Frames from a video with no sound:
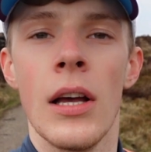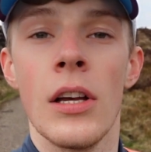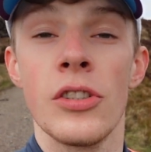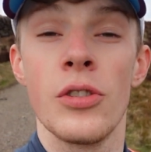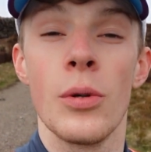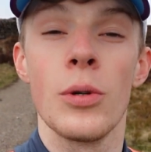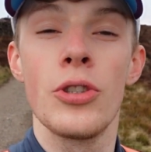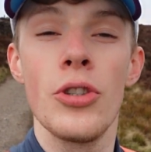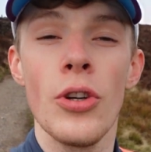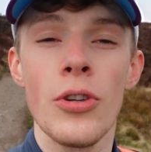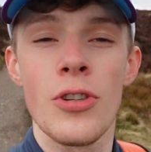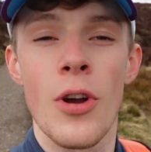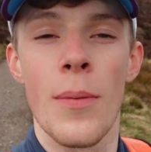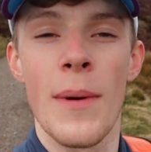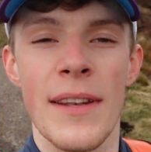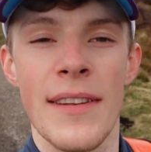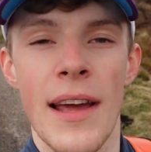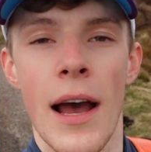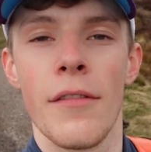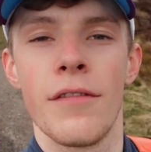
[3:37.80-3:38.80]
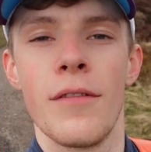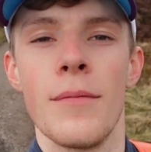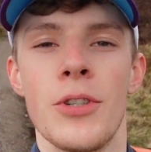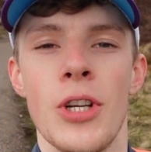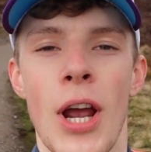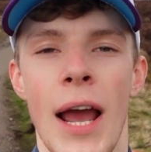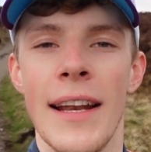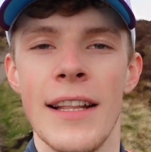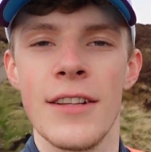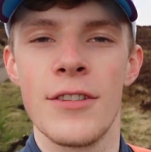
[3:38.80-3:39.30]
So just coming down from
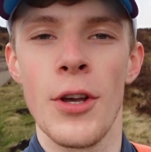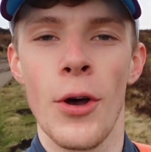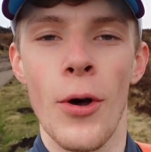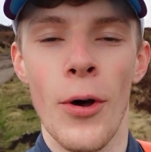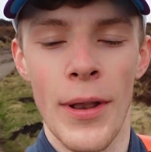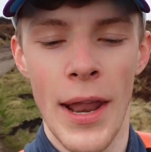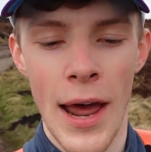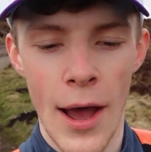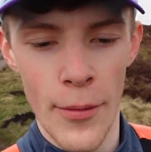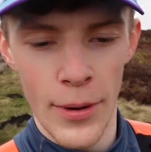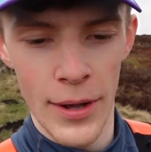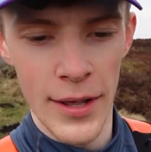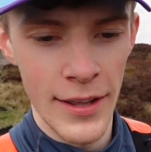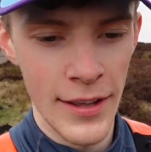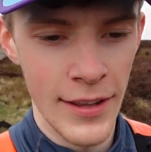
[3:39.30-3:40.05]
Shining Tor now,